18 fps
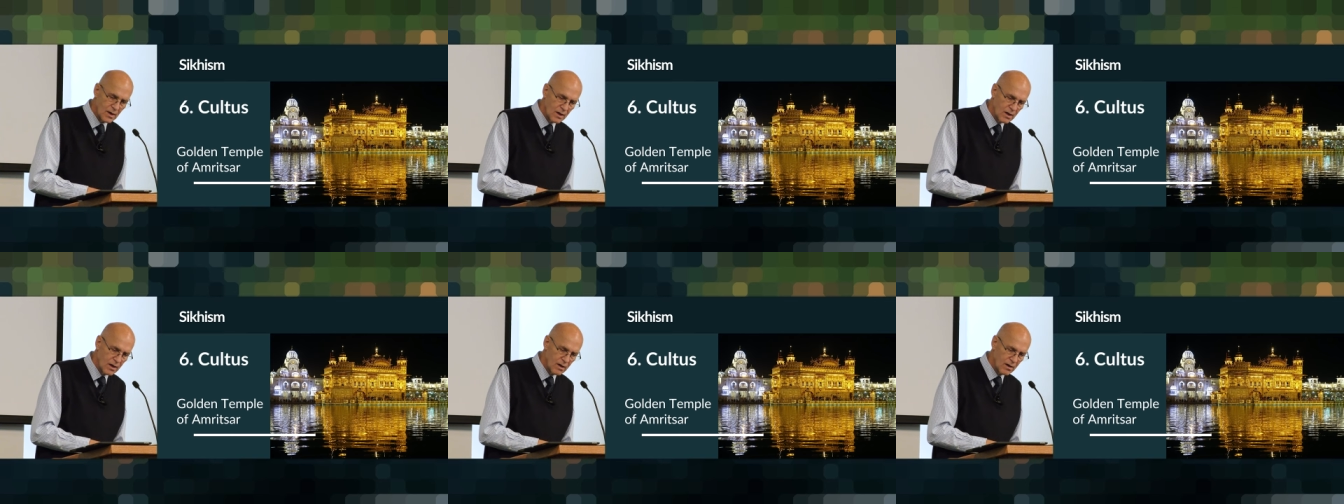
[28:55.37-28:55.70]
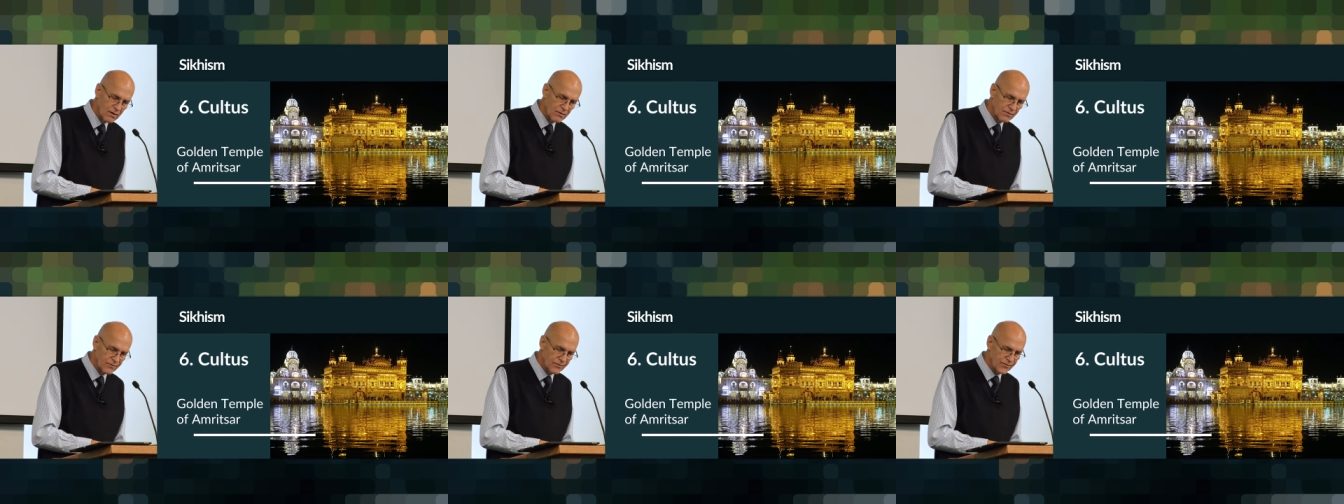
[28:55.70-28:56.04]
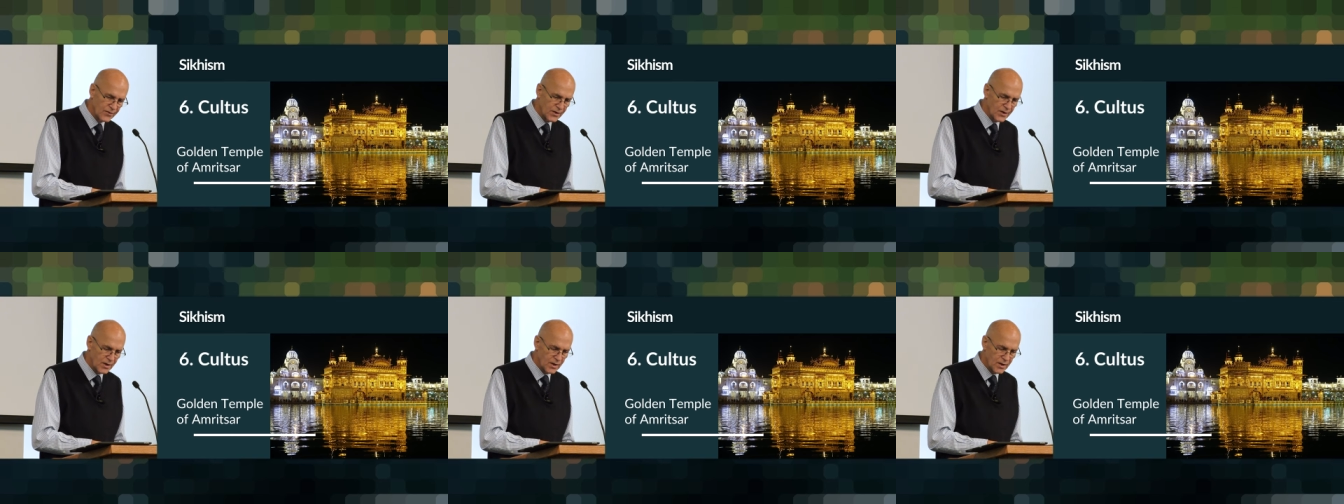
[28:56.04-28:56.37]

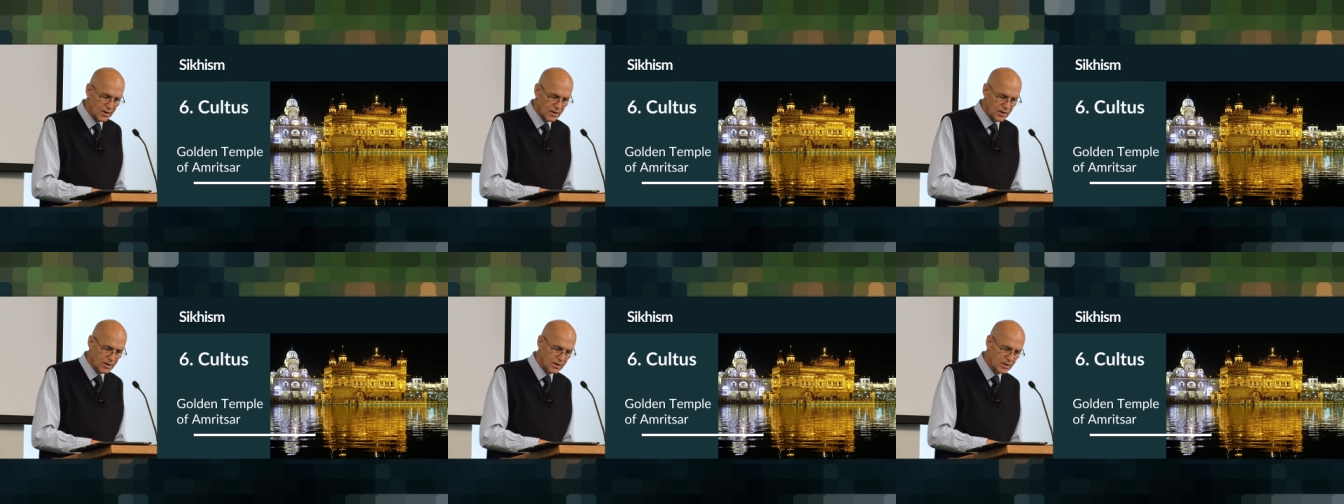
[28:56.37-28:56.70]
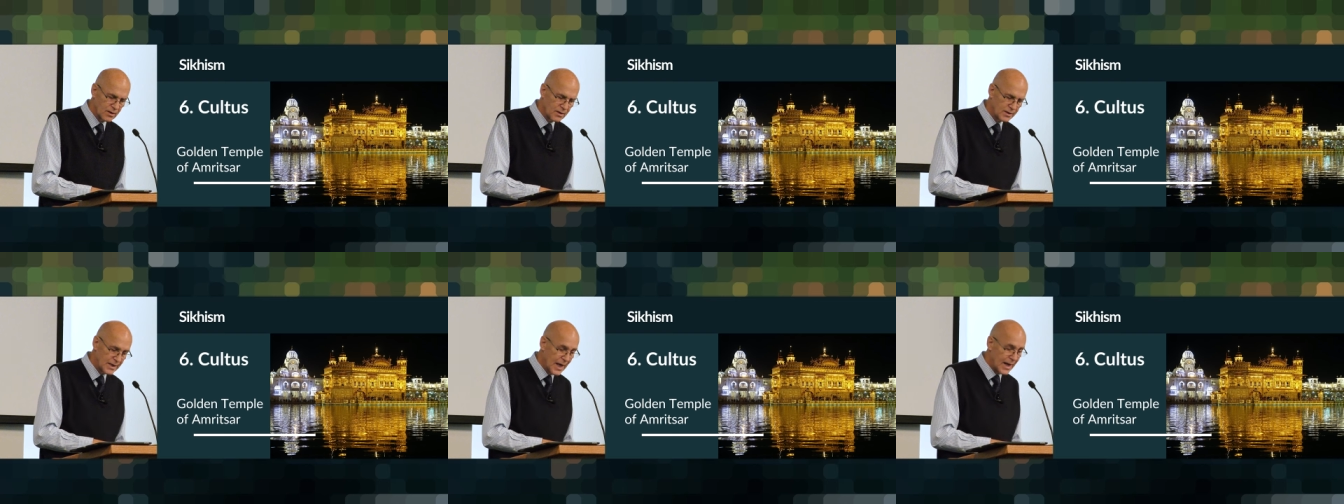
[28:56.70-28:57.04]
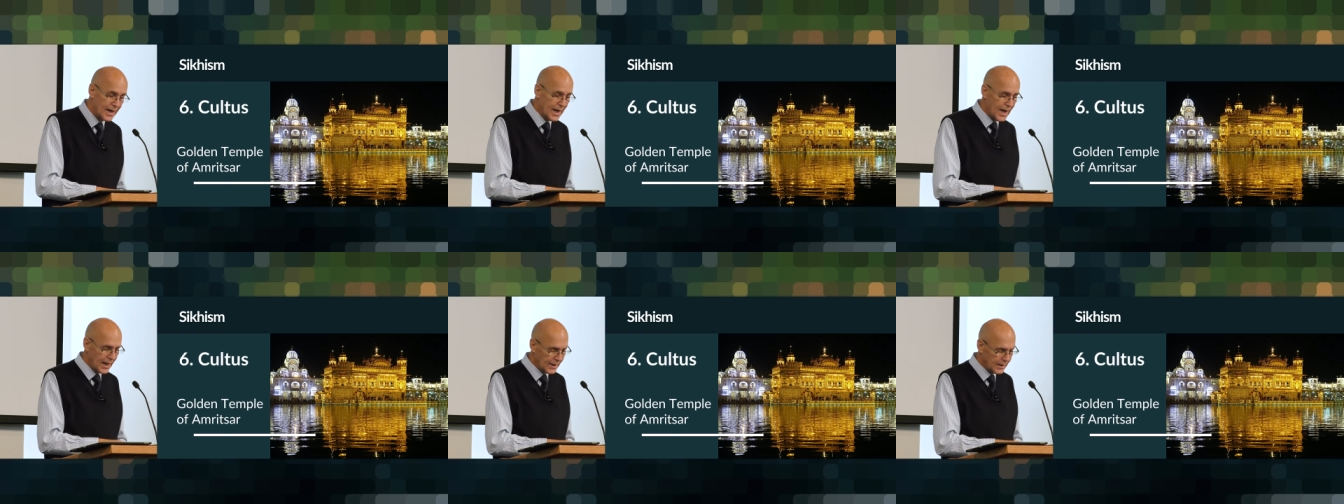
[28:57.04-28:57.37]
of uh,
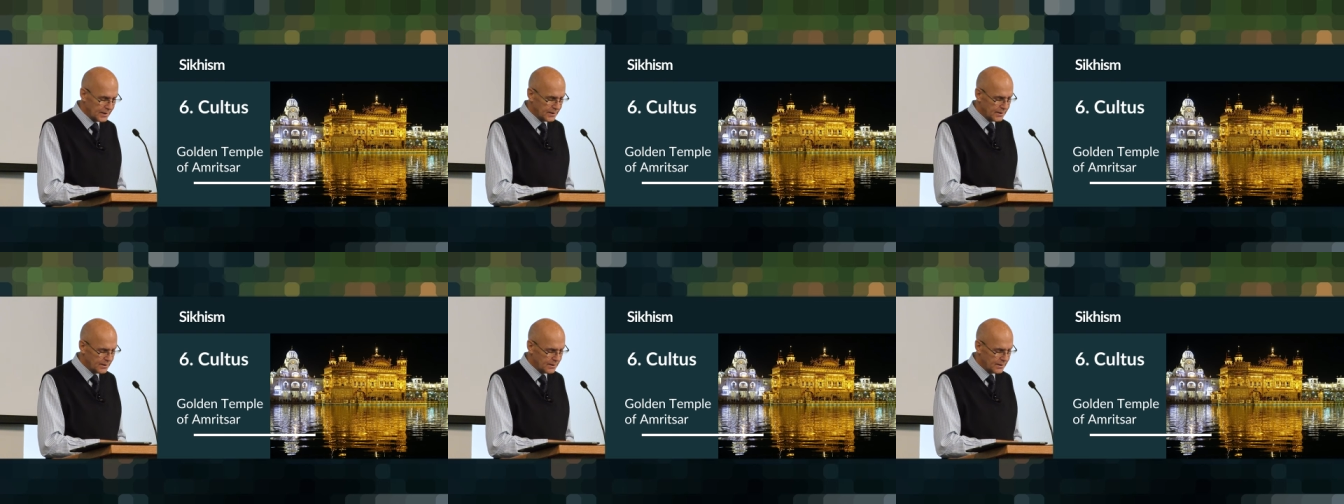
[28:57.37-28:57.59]
Nanak.